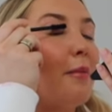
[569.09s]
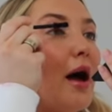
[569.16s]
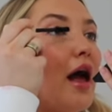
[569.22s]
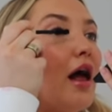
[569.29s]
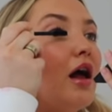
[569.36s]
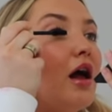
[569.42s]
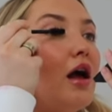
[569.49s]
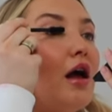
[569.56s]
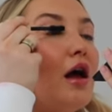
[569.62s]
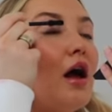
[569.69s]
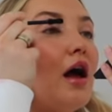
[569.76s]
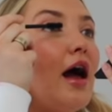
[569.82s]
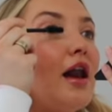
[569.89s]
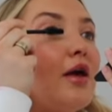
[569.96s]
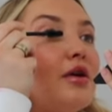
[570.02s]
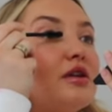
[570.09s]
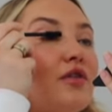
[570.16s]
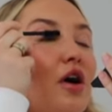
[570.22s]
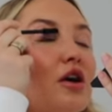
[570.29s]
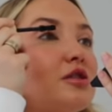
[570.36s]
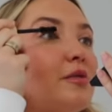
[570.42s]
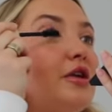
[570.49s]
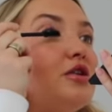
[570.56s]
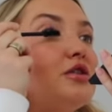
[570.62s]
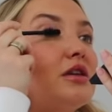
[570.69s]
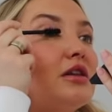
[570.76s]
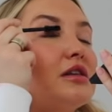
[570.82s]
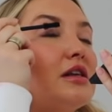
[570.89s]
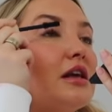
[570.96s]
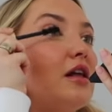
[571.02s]
But anyways, I've also been
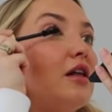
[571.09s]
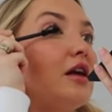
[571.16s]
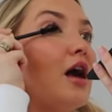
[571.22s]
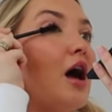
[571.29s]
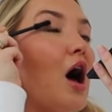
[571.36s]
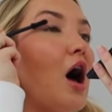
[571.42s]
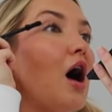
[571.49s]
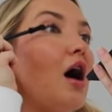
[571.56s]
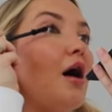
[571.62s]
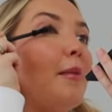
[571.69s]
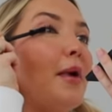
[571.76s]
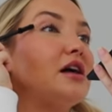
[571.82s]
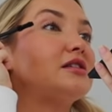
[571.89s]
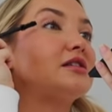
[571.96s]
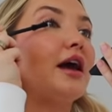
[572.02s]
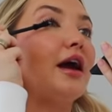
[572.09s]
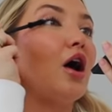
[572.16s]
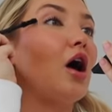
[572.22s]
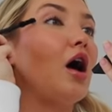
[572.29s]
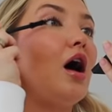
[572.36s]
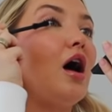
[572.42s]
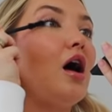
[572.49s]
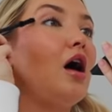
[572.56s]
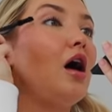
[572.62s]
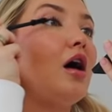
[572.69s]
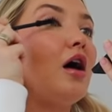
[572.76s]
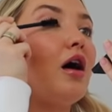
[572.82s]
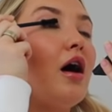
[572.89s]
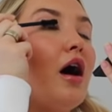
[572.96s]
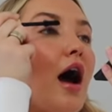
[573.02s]
using this Ilia mascara.
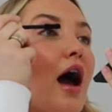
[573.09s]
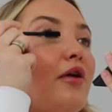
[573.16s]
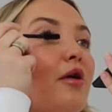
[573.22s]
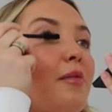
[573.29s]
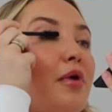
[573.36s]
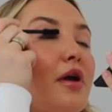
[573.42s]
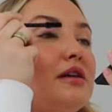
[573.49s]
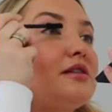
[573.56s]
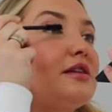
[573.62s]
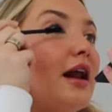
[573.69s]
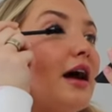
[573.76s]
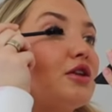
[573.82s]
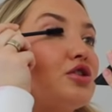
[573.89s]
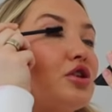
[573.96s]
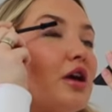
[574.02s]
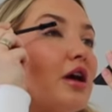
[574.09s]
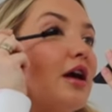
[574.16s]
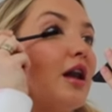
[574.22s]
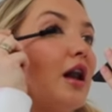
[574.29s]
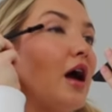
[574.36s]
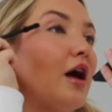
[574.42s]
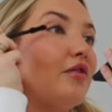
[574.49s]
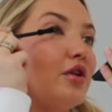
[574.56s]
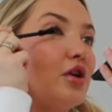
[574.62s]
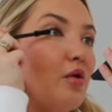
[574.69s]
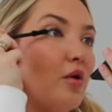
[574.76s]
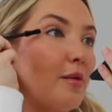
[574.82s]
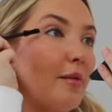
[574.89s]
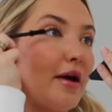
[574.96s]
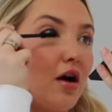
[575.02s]
I replaced it actually and I have a new
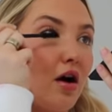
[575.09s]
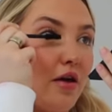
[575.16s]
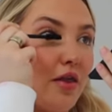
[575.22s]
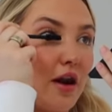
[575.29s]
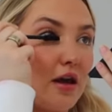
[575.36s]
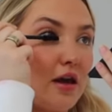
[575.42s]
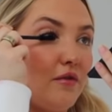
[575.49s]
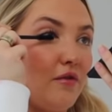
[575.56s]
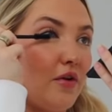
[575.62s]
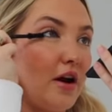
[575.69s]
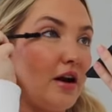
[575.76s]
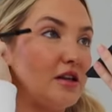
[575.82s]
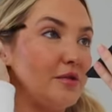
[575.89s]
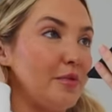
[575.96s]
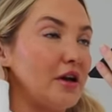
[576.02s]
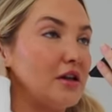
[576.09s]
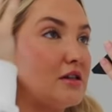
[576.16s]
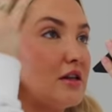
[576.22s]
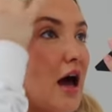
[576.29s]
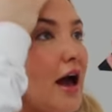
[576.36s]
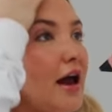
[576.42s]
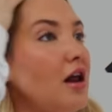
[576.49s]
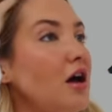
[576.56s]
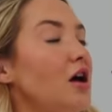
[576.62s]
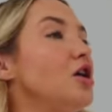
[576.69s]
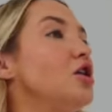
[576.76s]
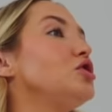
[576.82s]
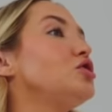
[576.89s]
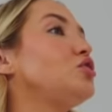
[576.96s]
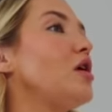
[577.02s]
one in my car that I keep forgetting to bring inside.
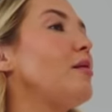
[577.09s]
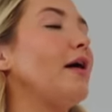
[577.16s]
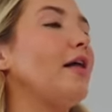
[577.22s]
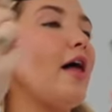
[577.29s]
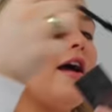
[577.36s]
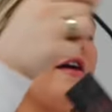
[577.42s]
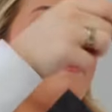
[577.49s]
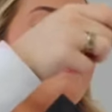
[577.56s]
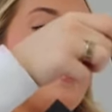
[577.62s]
Story of my life.